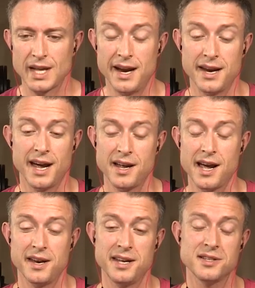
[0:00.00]

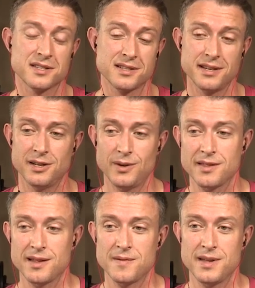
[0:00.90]
and he's
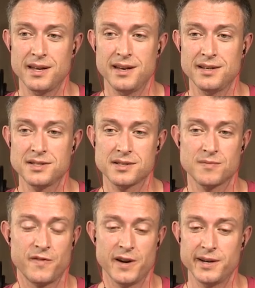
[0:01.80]

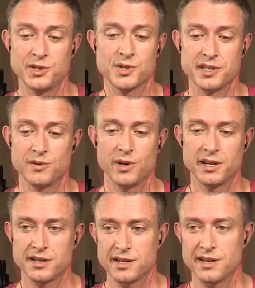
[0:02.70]
very interested in
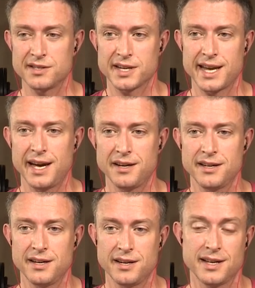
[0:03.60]
running as a
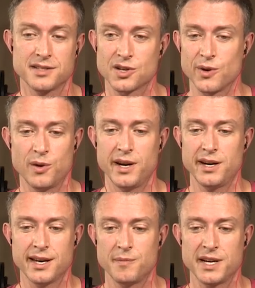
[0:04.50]
candidate, and that's a great way to
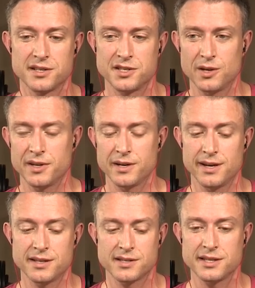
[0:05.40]
get the message out there.
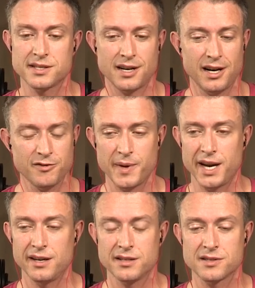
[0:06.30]
And it's tough,
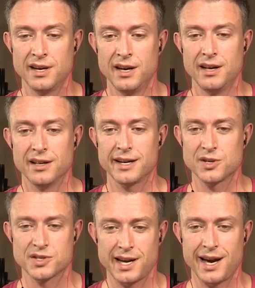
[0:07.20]
man. It's like
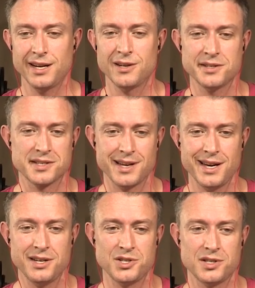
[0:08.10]
you're standing on
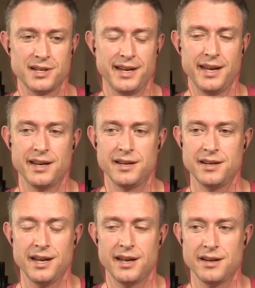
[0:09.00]
stage
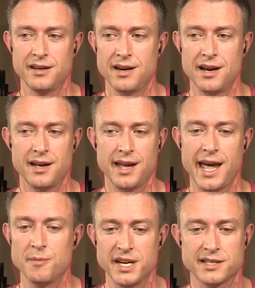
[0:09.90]
in
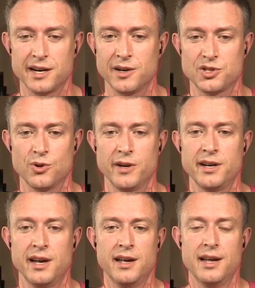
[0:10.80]
enemy
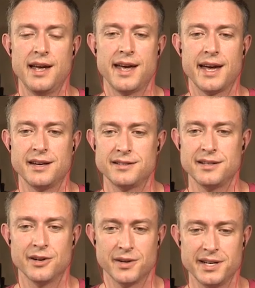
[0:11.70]
territory,
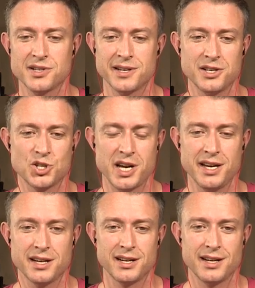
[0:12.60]
and your knees are going to
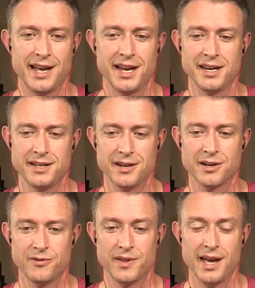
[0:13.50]
shake, and you're
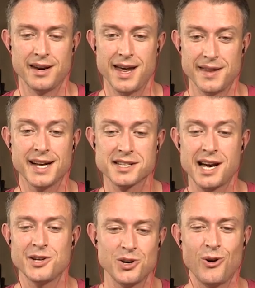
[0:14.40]
going to, and that's
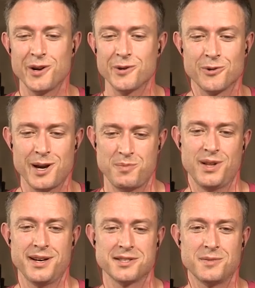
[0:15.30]
how you know you're in the right
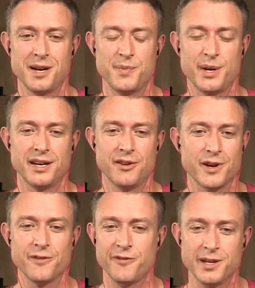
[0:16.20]
place, in my opinion. If
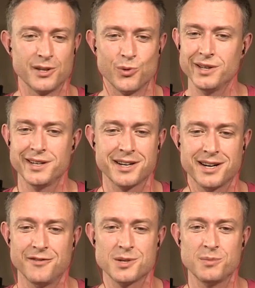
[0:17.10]
you're feeling really
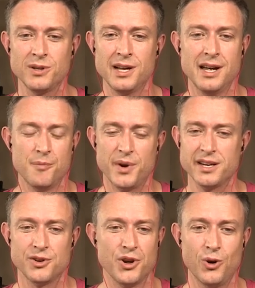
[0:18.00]
uncomfortable, but
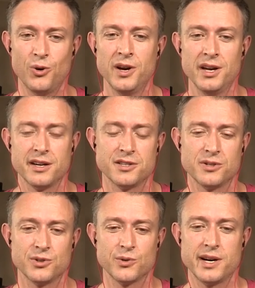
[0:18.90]
you know you're
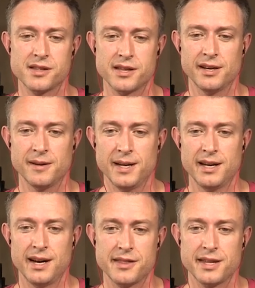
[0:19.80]
doing the right thing,
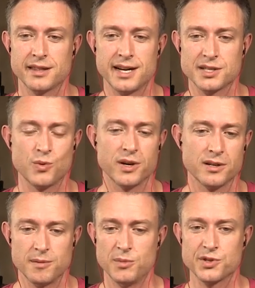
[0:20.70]
I think that's
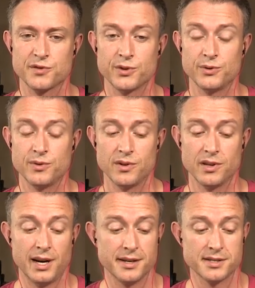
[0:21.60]
where the most fruit
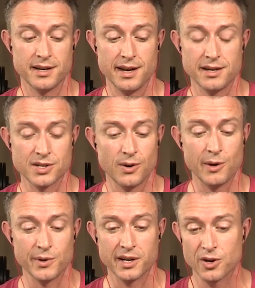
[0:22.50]
lies. And so
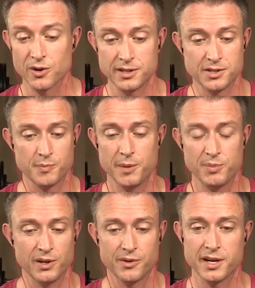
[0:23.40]
I would encourage
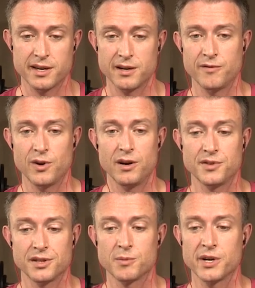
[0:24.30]
people out there that are involved
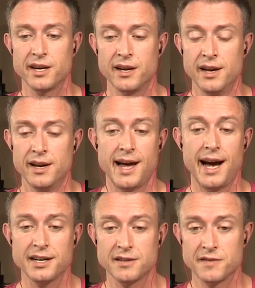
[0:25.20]
in liberty
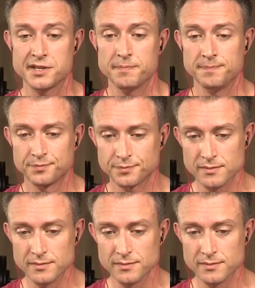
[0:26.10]
activism